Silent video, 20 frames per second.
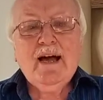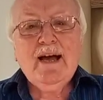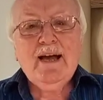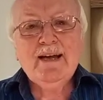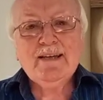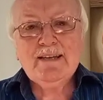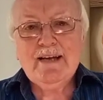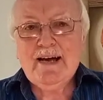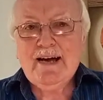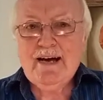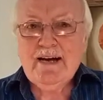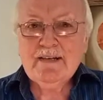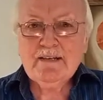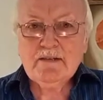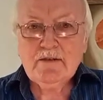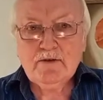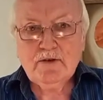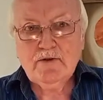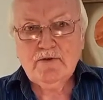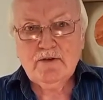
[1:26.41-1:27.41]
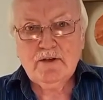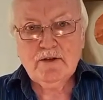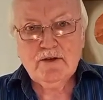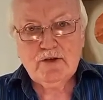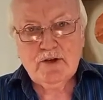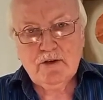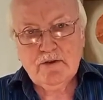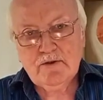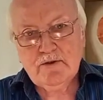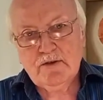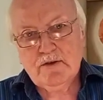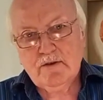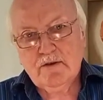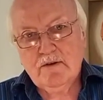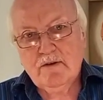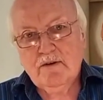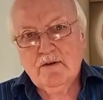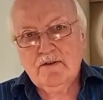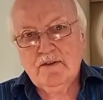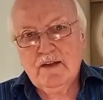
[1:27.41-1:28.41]
and added to the church
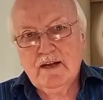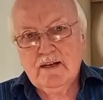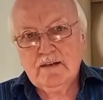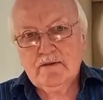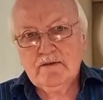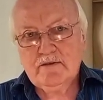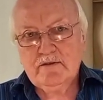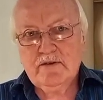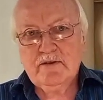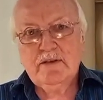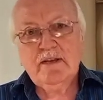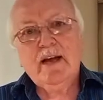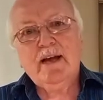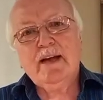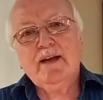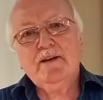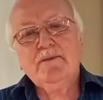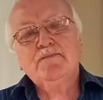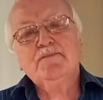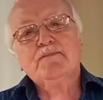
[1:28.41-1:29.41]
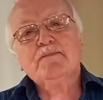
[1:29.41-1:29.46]
on that day.